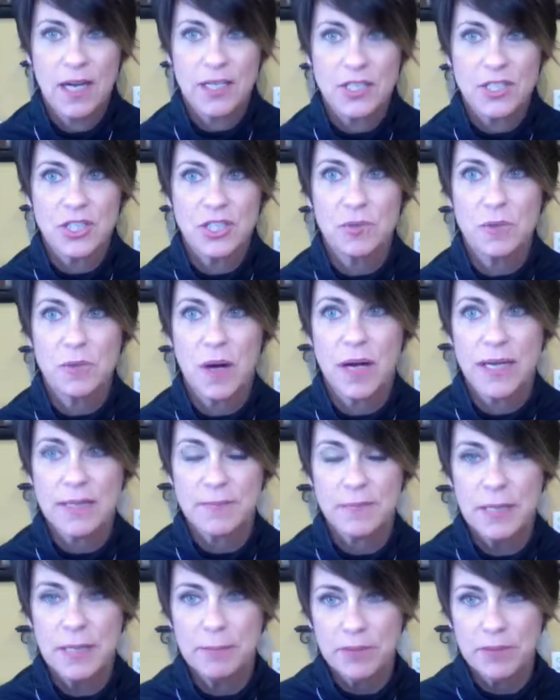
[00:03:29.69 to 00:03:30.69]
You want
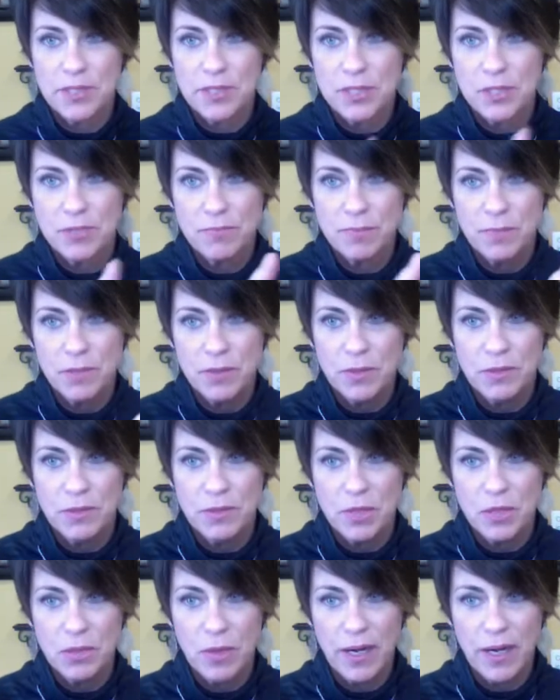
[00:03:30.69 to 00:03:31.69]
to
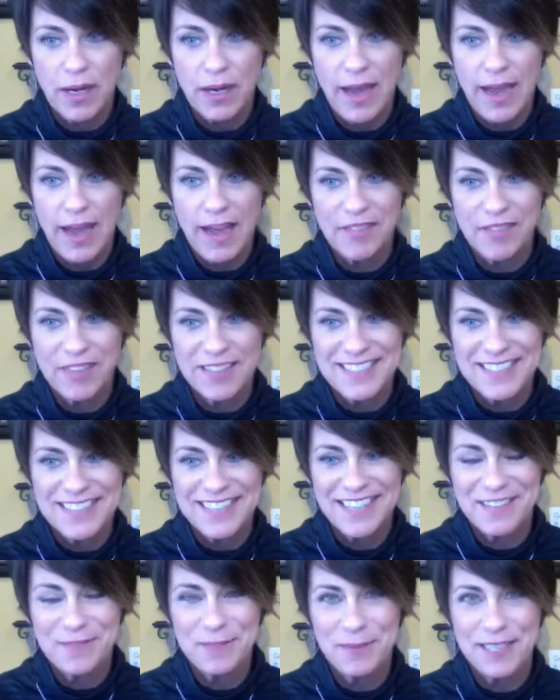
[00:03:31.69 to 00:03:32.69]
have a thing set in
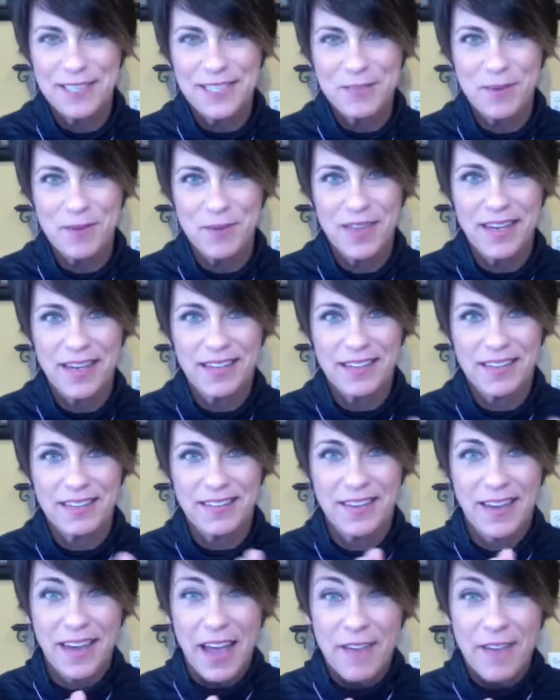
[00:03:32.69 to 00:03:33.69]
place where they can
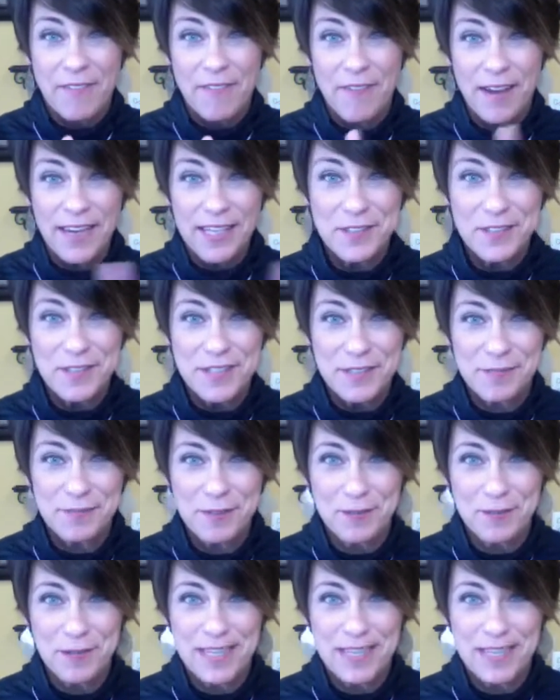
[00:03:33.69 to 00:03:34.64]
find you different ways